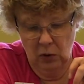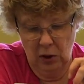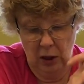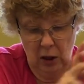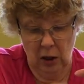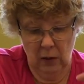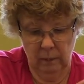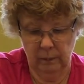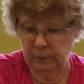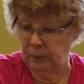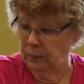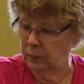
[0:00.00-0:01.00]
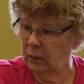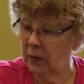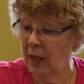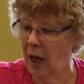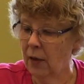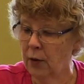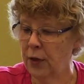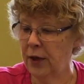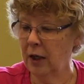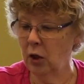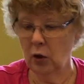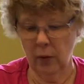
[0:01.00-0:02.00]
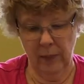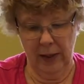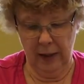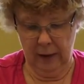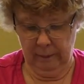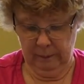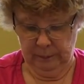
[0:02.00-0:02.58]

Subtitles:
really good. The other thing you can make